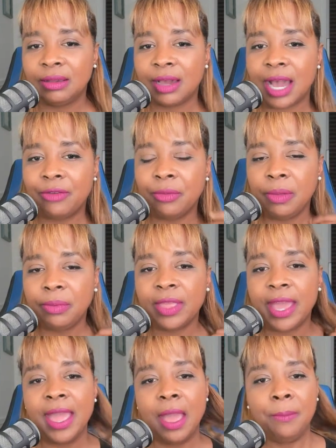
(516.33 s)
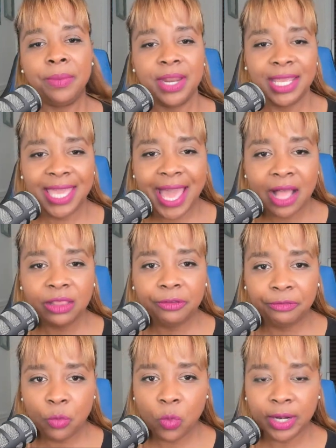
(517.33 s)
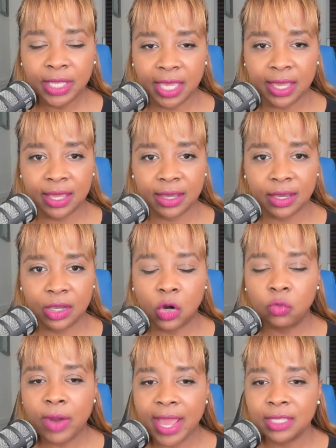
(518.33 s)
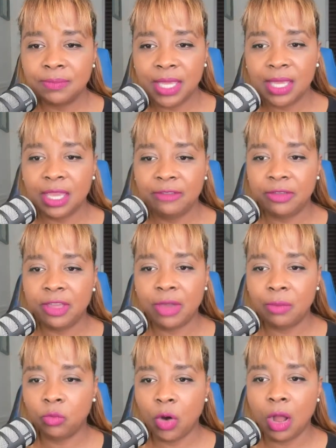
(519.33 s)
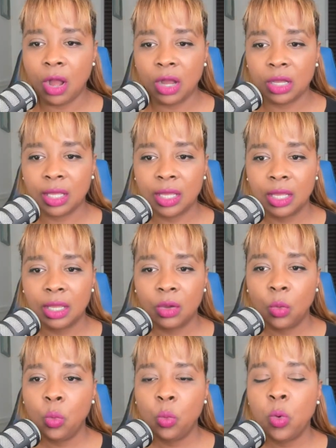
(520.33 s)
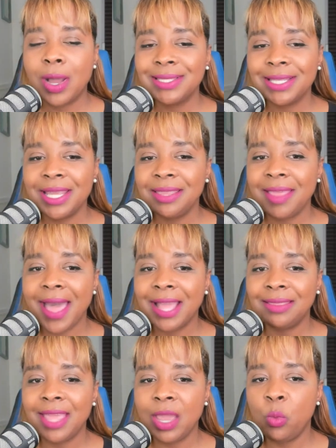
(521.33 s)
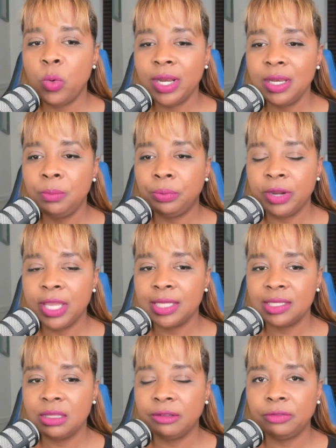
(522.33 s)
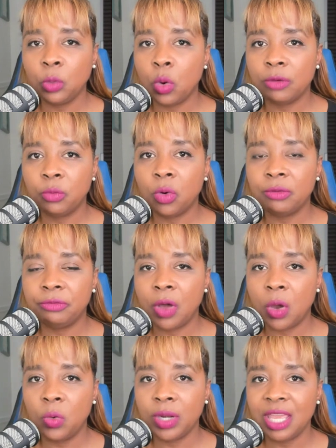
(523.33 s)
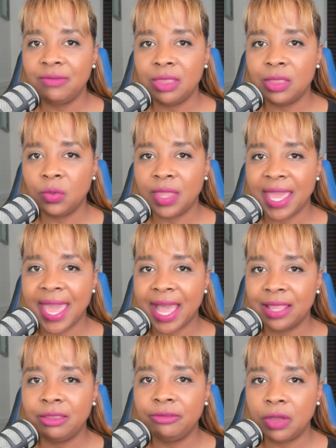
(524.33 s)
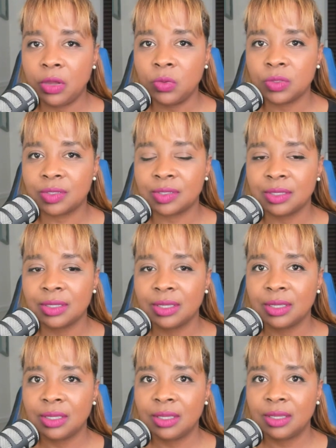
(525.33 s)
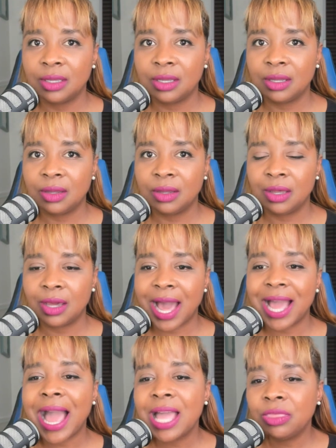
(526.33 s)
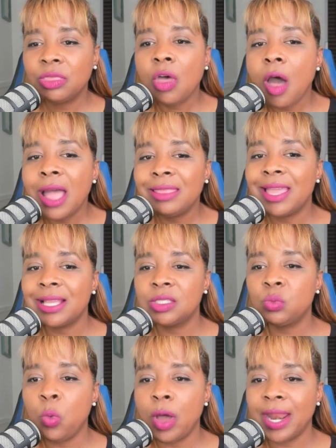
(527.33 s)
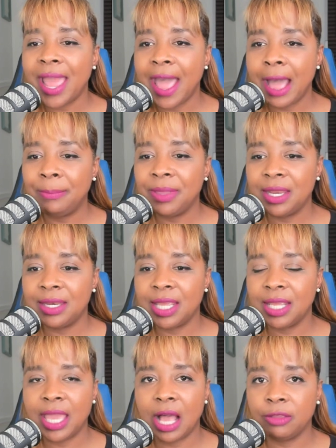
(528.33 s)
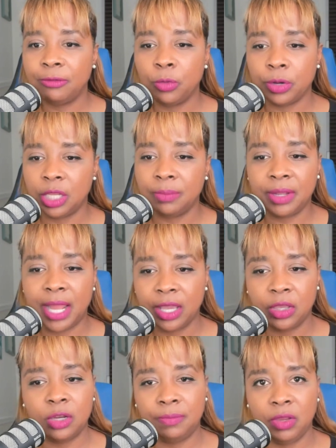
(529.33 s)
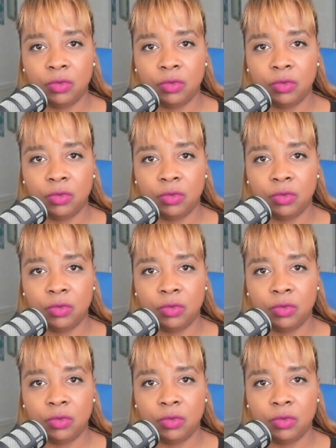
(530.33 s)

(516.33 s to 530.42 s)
I remember that. But in California, correct me if, if I'm wrong, wasn't it that they wouldn't bring it to the floor for a vote, even though they had the votes? I, I thought that's what happened in California, but I could be